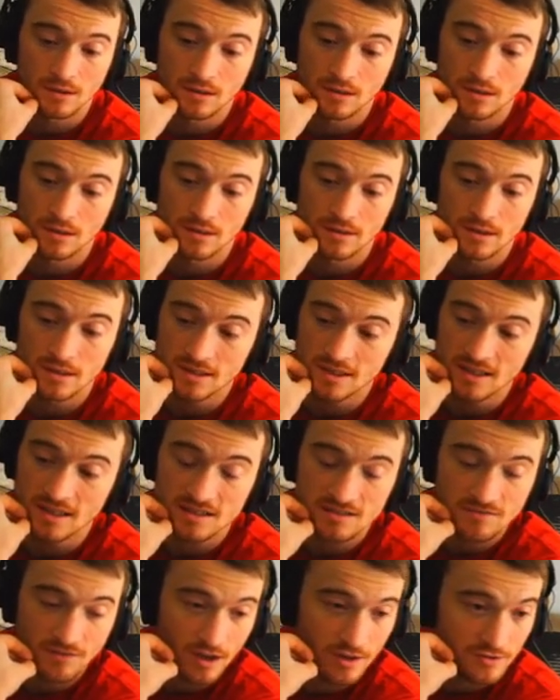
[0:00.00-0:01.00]
the
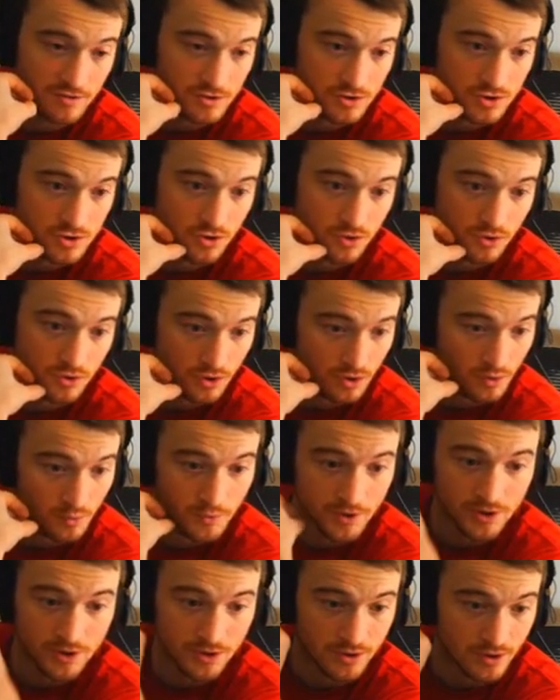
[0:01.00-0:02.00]
DS5 controller with
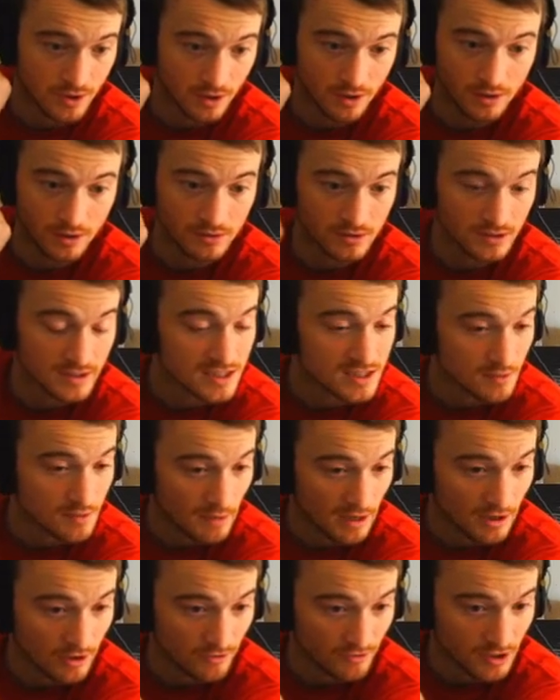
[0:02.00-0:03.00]
the least
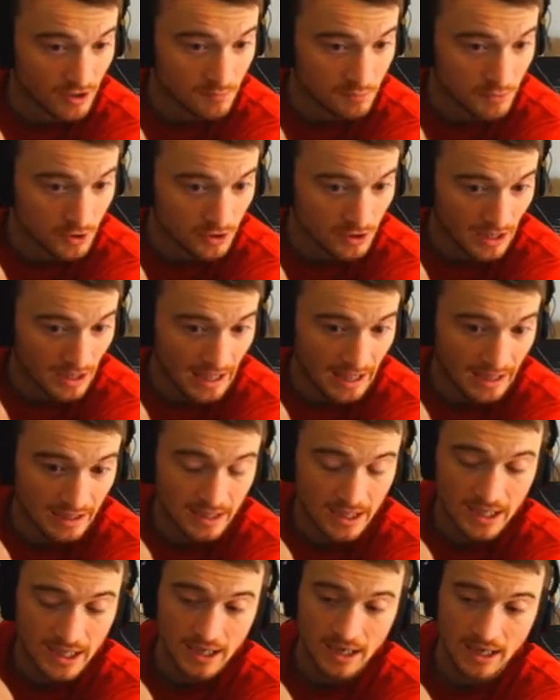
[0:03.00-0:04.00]
amount of input lag,
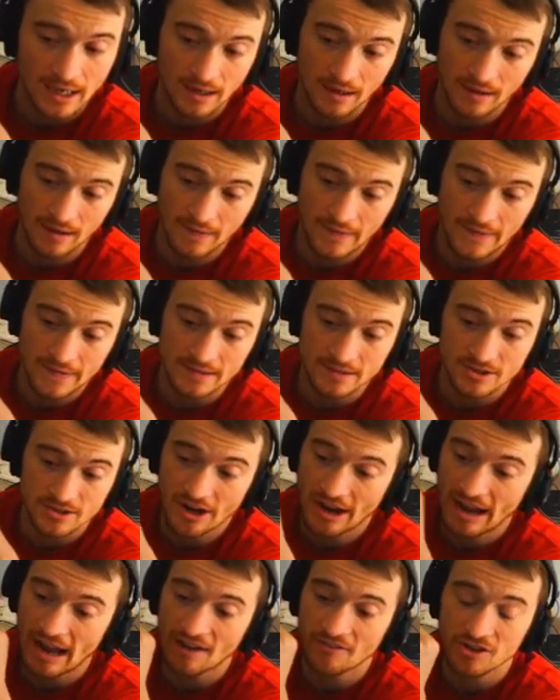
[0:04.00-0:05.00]
and to
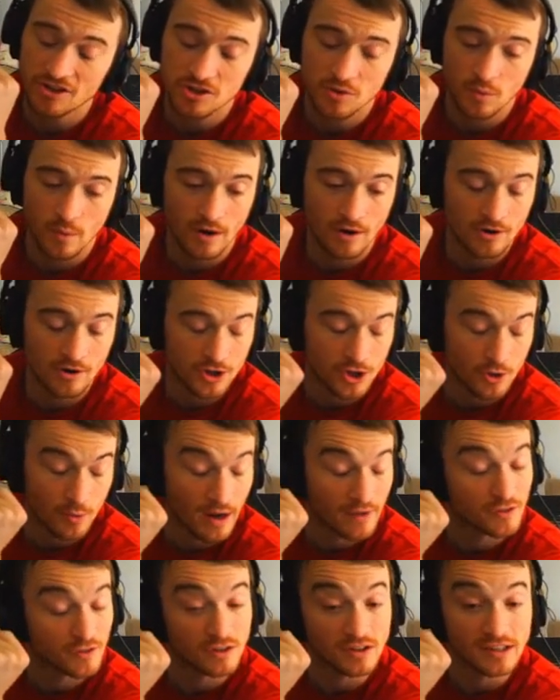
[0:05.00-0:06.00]
have it to where you have
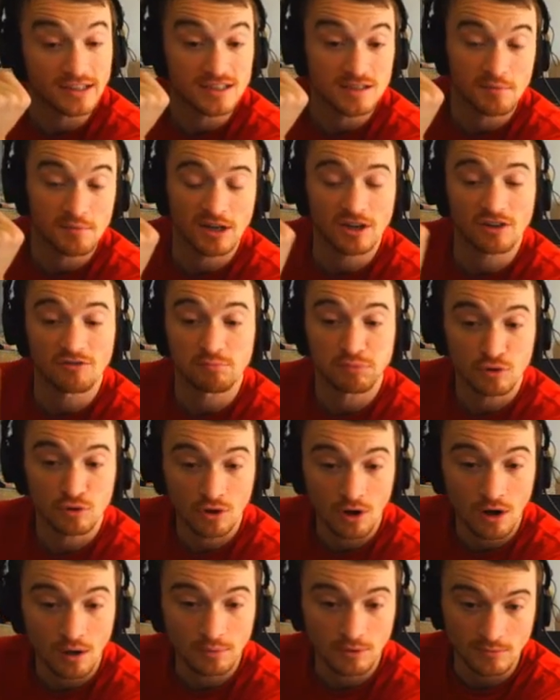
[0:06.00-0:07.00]
the least amount of
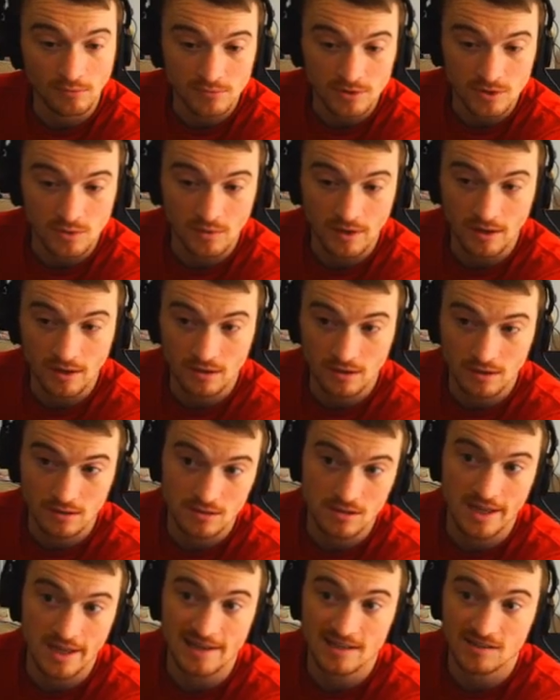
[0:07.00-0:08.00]
problems with
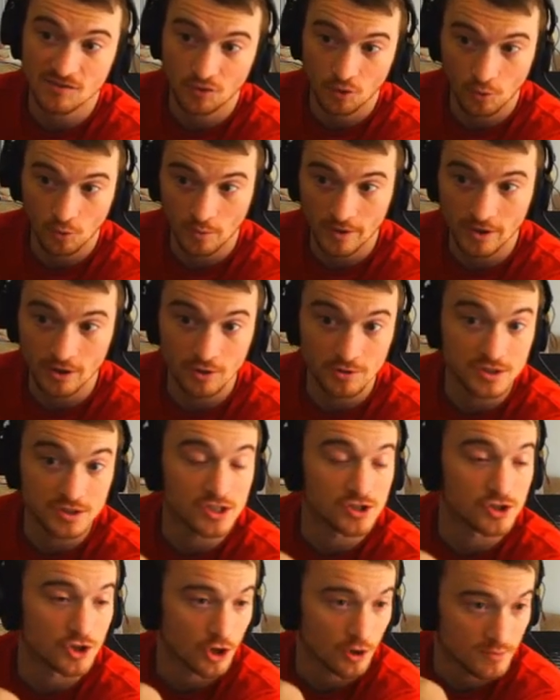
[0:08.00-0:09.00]
DS4 Windows in
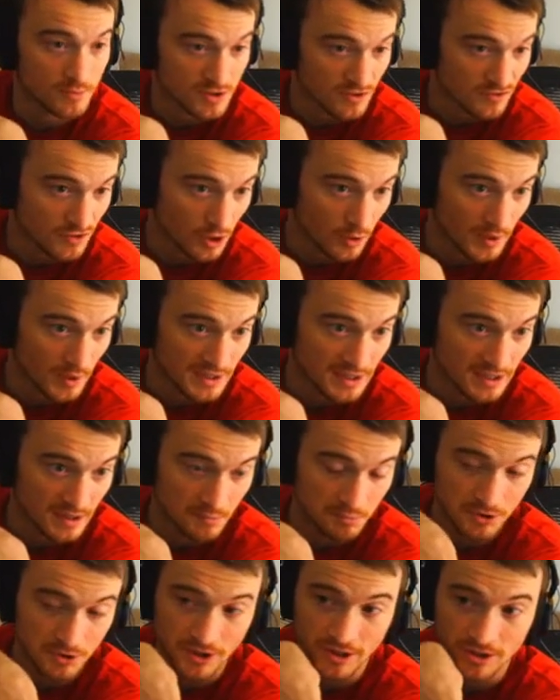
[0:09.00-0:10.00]
terms of going in and
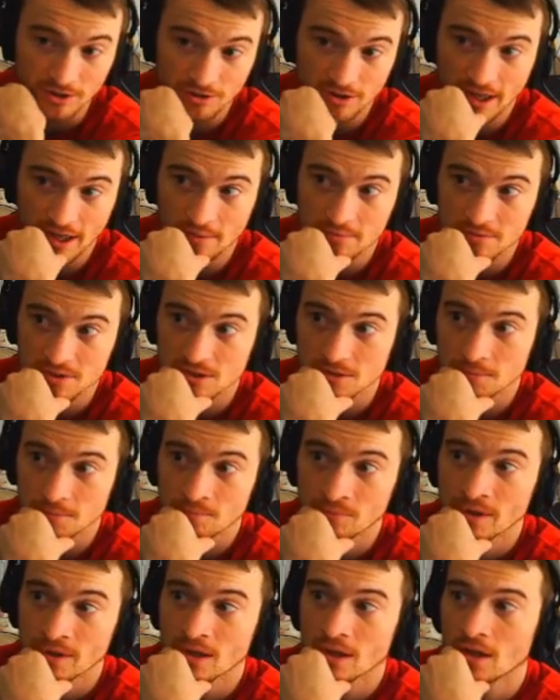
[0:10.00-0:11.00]
playing your games.
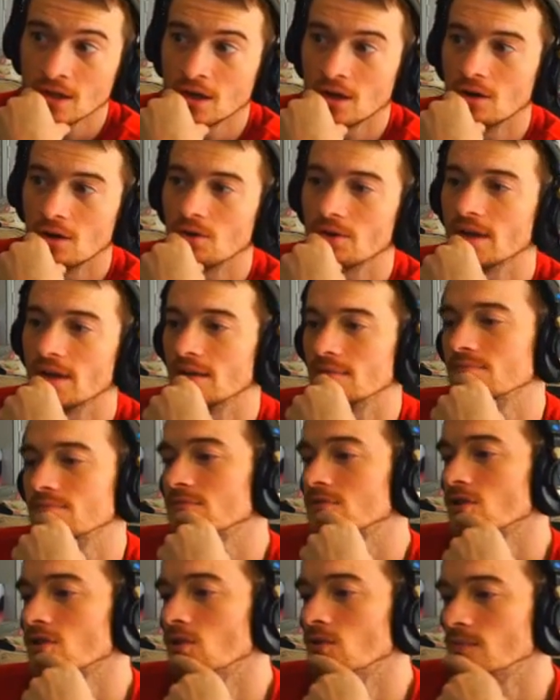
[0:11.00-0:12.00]
Okay,
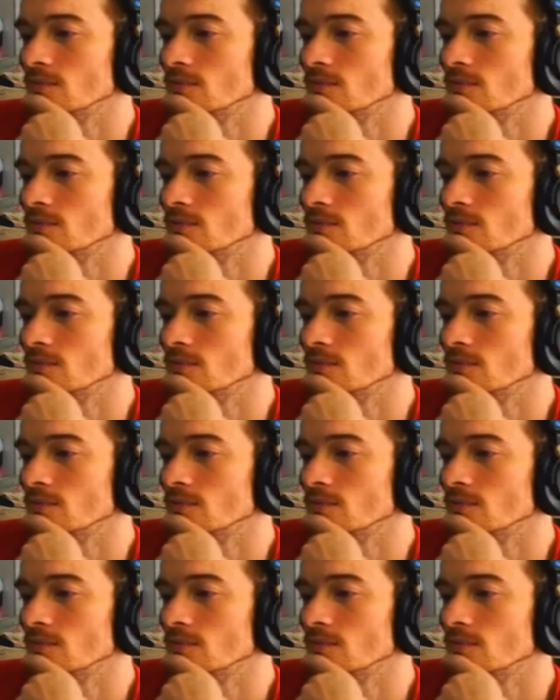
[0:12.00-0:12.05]
so